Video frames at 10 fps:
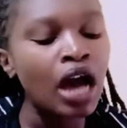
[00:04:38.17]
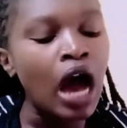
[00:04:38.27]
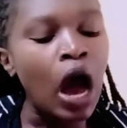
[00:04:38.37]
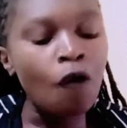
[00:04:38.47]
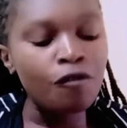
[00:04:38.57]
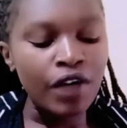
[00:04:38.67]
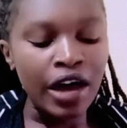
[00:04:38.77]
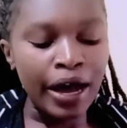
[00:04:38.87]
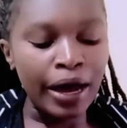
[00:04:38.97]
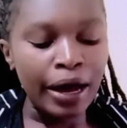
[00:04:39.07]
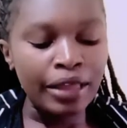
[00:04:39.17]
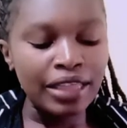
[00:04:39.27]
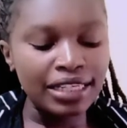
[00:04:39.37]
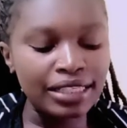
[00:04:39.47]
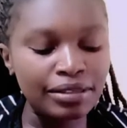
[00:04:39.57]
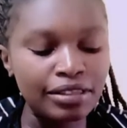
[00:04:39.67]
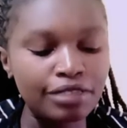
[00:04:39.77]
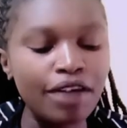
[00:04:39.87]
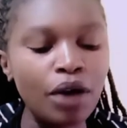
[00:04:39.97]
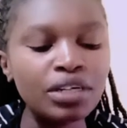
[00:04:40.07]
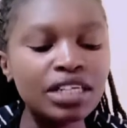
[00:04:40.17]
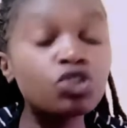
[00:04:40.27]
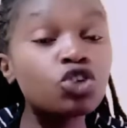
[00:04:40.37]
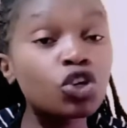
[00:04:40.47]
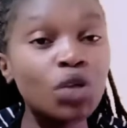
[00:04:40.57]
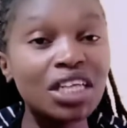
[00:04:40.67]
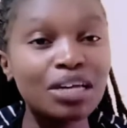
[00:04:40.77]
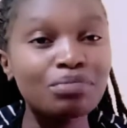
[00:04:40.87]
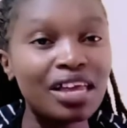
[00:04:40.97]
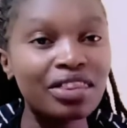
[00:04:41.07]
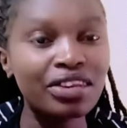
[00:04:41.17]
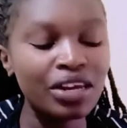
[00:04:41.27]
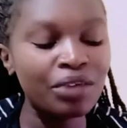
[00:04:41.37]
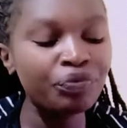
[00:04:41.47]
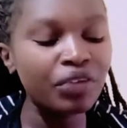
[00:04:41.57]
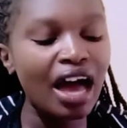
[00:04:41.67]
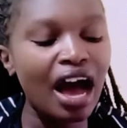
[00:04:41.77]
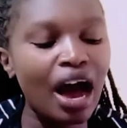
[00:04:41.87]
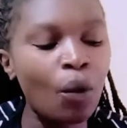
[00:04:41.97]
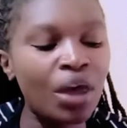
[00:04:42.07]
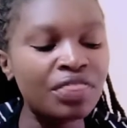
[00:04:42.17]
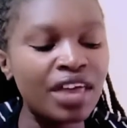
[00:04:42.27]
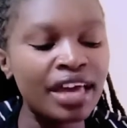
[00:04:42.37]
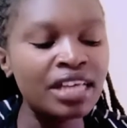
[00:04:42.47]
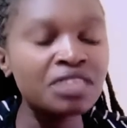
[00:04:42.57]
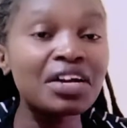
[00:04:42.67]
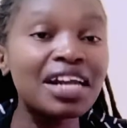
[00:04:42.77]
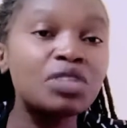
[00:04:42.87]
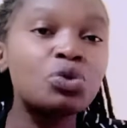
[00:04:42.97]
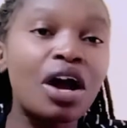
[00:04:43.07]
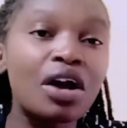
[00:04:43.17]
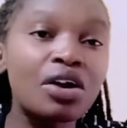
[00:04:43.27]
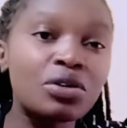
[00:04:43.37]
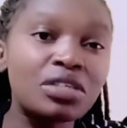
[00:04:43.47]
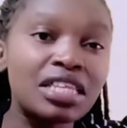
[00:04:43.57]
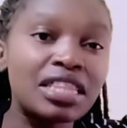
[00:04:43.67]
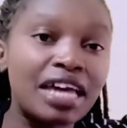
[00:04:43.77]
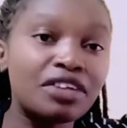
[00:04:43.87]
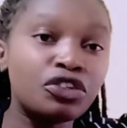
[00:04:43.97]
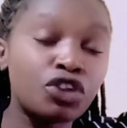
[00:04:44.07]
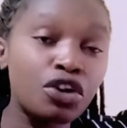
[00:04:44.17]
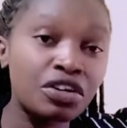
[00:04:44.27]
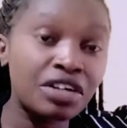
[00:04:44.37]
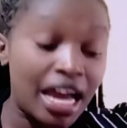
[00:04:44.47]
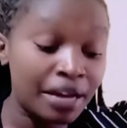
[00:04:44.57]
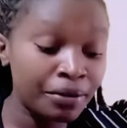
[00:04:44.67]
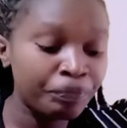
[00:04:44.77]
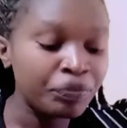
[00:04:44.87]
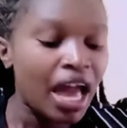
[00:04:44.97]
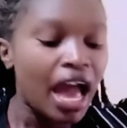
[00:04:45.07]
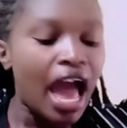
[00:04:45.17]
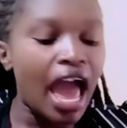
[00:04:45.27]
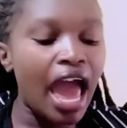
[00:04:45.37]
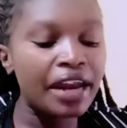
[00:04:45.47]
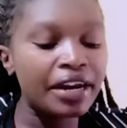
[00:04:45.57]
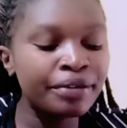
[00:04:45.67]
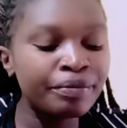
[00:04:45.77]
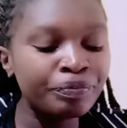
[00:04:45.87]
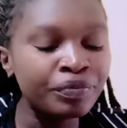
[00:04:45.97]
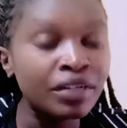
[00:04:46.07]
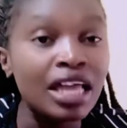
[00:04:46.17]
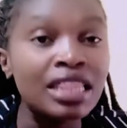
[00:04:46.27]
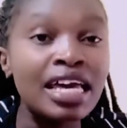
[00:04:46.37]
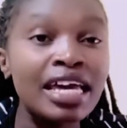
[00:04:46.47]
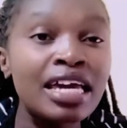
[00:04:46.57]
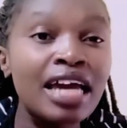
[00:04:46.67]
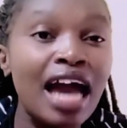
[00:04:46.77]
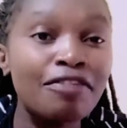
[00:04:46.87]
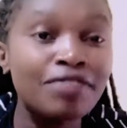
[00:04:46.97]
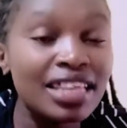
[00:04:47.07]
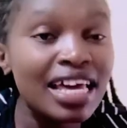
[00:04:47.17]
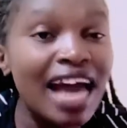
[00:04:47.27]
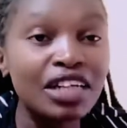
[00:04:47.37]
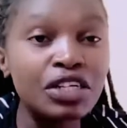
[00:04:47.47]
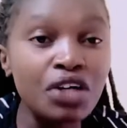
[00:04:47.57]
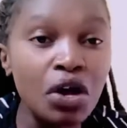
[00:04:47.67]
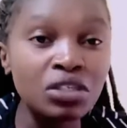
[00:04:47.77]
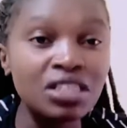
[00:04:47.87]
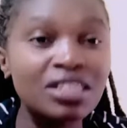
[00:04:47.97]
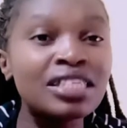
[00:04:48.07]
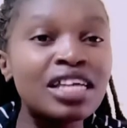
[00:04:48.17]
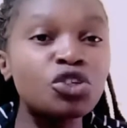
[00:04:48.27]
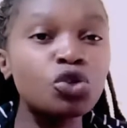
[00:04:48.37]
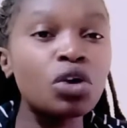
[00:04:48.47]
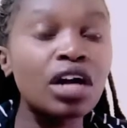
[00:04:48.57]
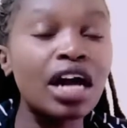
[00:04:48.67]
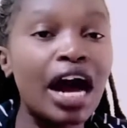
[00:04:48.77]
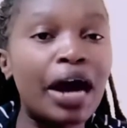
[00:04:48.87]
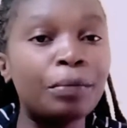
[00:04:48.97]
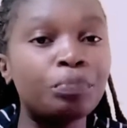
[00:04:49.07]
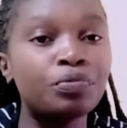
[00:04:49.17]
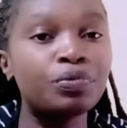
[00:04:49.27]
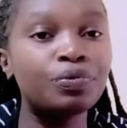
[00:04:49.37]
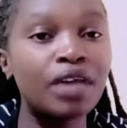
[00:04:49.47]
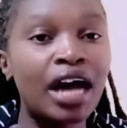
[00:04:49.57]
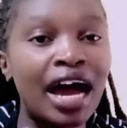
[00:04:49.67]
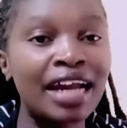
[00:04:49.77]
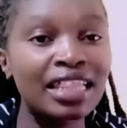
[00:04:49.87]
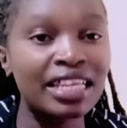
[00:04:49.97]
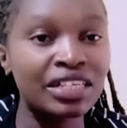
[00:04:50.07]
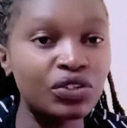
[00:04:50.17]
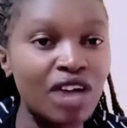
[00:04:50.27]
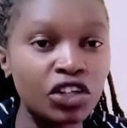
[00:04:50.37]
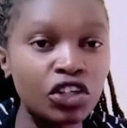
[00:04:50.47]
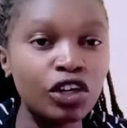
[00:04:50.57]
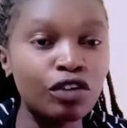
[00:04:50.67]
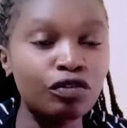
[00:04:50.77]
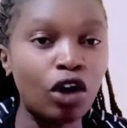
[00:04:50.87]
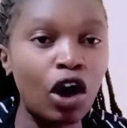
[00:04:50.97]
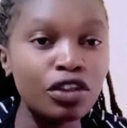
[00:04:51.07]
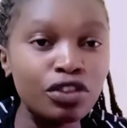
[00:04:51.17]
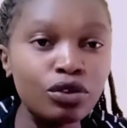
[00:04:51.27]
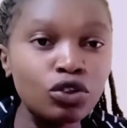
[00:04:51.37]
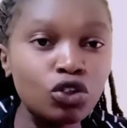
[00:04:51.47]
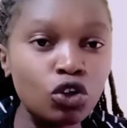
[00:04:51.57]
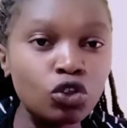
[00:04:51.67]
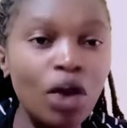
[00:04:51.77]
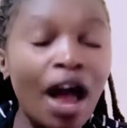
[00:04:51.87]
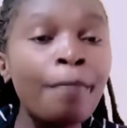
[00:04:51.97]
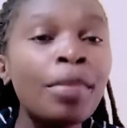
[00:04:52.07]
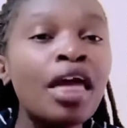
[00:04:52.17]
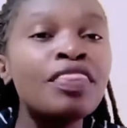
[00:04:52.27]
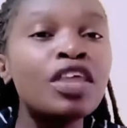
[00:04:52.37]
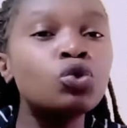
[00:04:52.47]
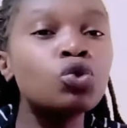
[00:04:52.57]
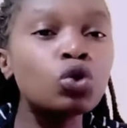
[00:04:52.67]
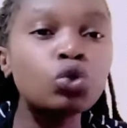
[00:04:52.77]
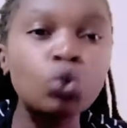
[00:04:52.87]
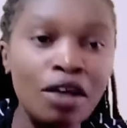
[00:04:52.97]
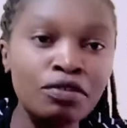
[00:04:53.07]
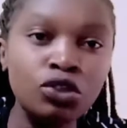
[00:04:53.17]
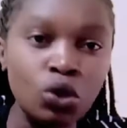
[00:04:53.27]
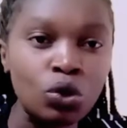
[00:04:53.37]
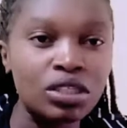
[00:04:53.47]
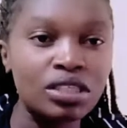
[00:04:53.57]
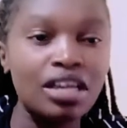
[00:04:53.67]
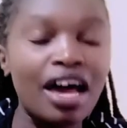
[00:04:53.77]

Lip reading: of that is found in Joshua chapter 3, when the Israelites were crossing the Jordan. And they, after they had crossed, they took under the instruction of God through Joshua, they took 12 stones